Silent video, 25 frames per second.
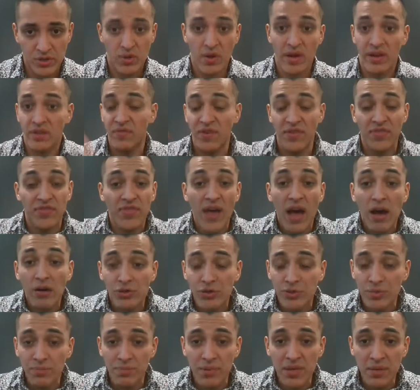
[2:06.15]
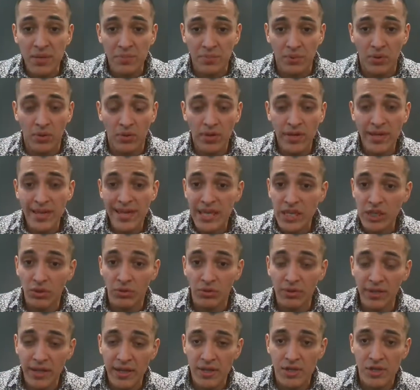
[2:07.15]
So out of 1,000 people in
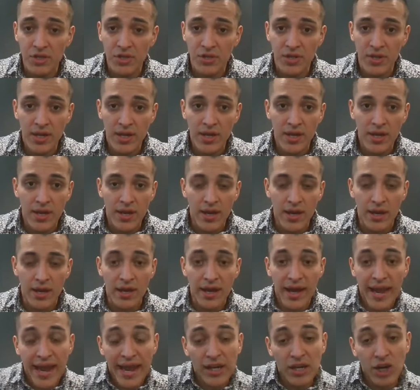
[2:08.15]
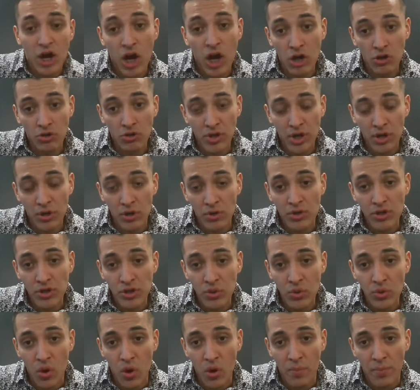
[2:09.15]
your list, 800 are going
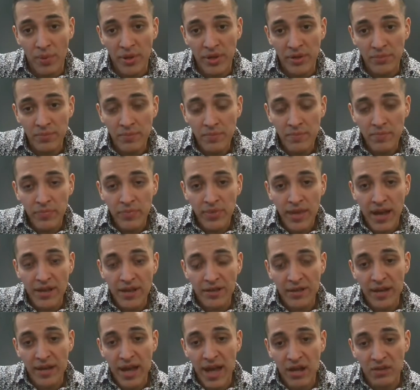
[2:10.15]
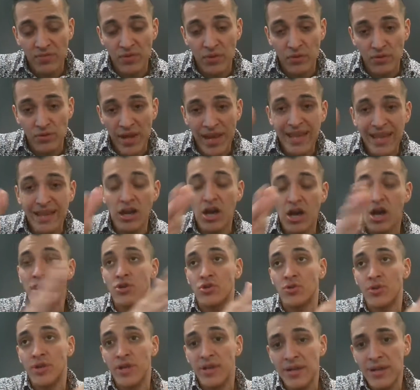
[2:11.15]
to open, and then out of those
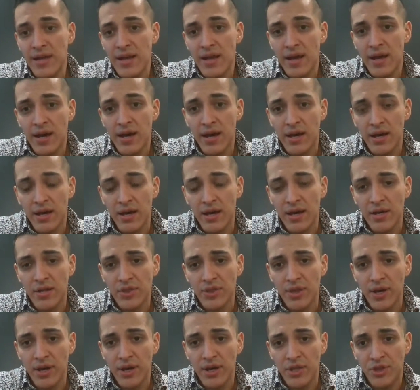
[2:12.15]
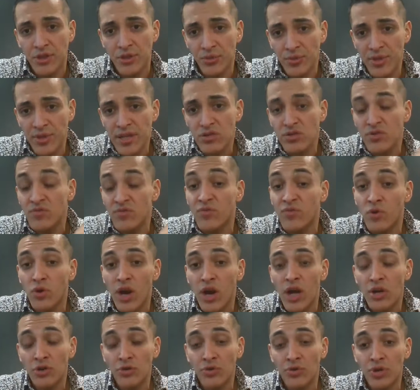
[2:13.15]
800, 300 to
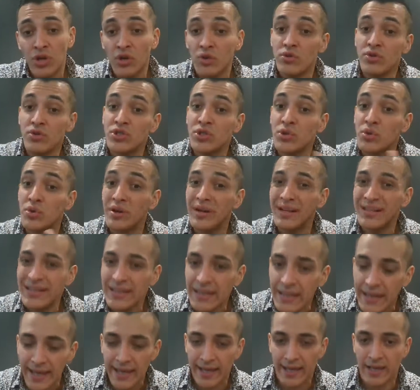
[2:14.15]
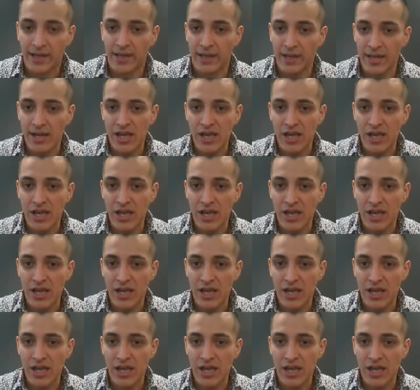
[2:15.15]
400 are going to click,